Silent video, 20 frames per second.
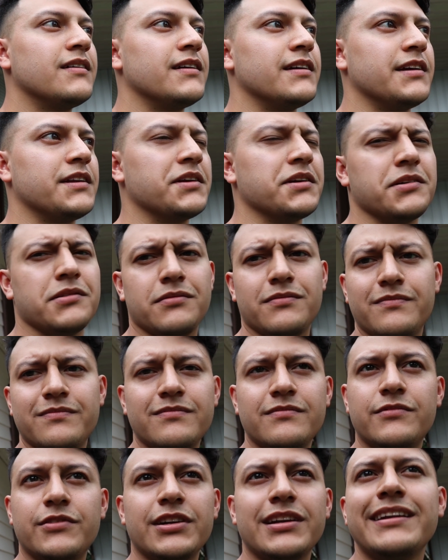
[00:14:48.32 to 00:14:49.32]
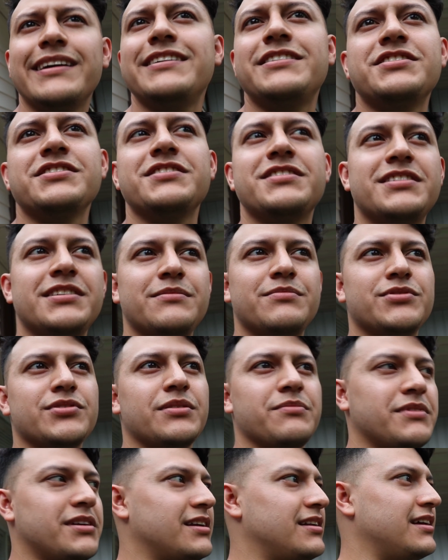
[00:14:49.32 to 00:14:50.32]
in a relationship, so
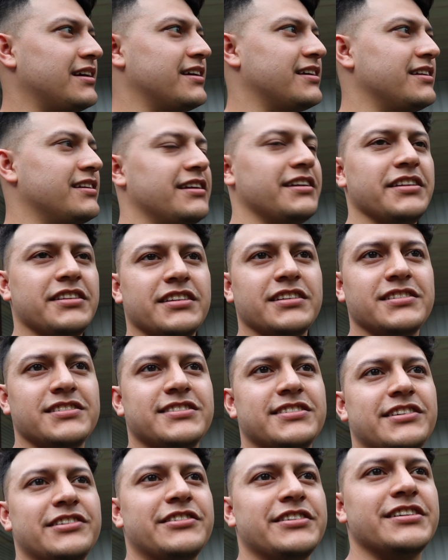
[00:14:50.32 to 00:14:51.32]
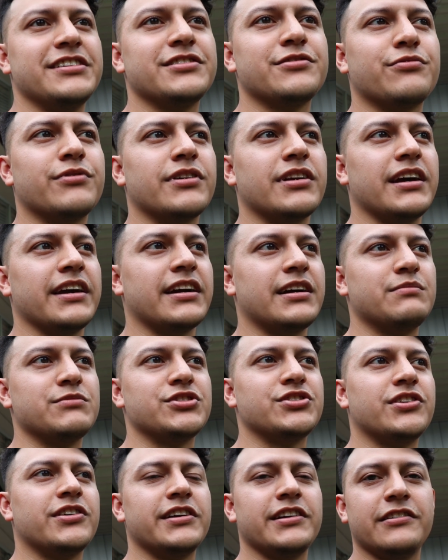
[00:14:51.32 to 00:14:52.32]
I'm not like in anything serious where like I'm
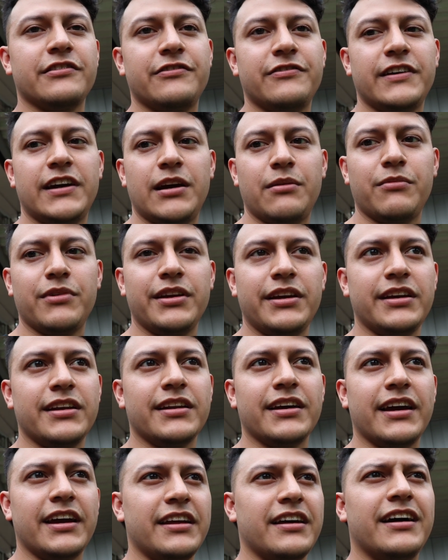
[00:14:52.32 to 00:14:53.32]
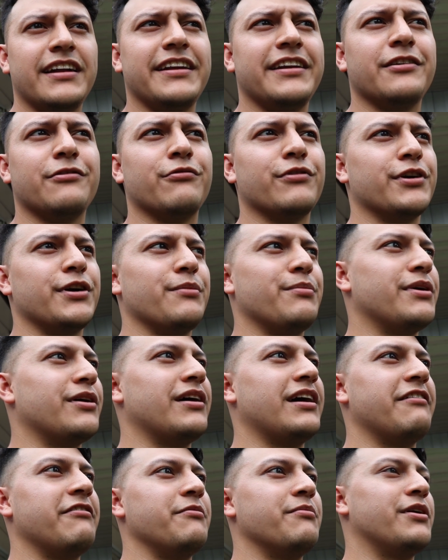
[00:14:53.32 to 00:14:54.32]
starting a family and I need to worry about
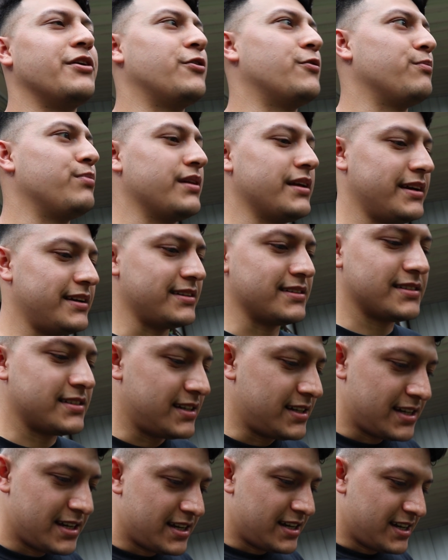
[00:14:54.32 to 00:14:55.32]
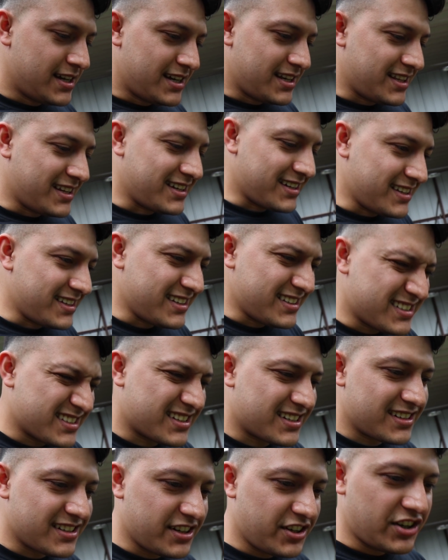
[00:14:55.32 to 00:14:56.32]
having my own place. that it's
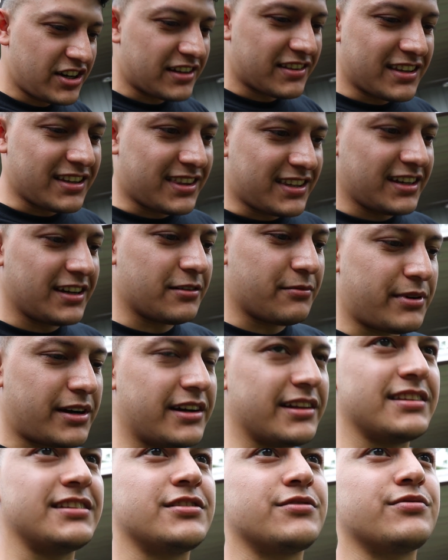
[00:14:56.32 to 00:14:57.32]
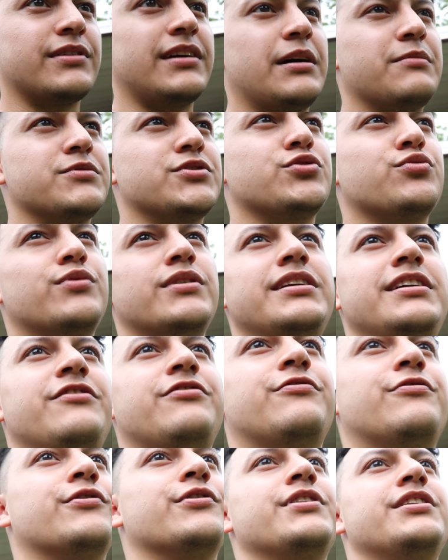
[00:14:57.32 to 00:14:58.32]
kind of, you have to think about it this way. I'm
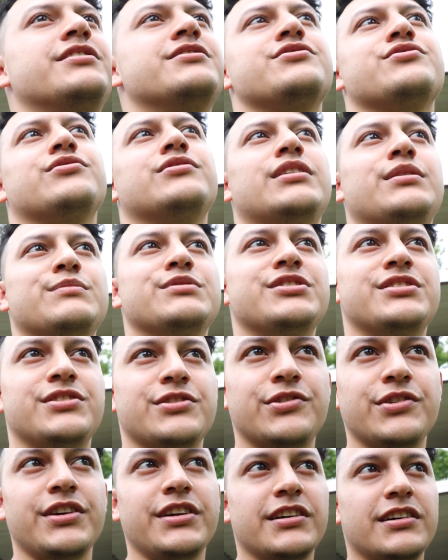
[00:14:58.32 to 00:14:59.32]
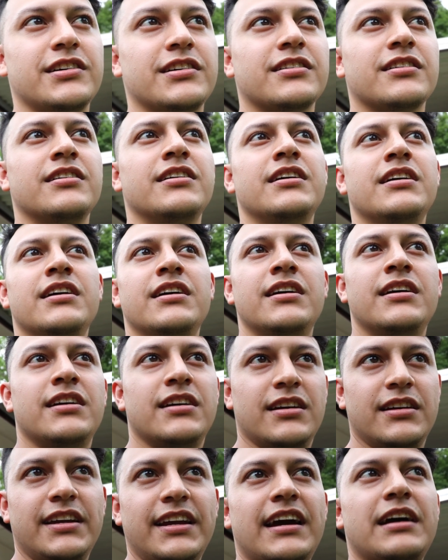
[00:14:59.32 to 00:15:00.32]
24 years old. I'm still young.
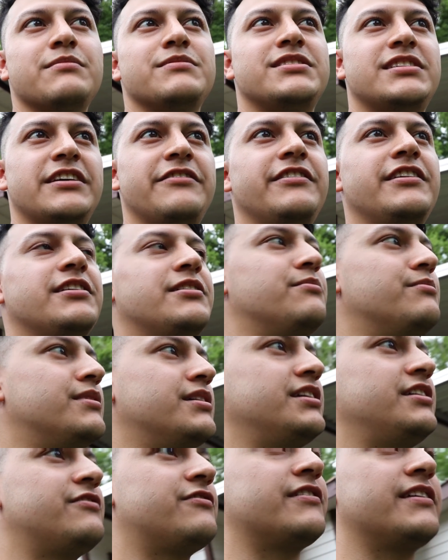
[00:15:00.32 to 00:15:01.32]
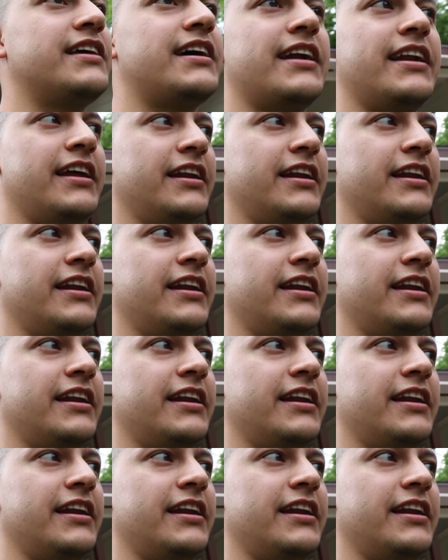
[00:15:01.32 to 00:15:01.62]
Yeah, I'm saving up money for that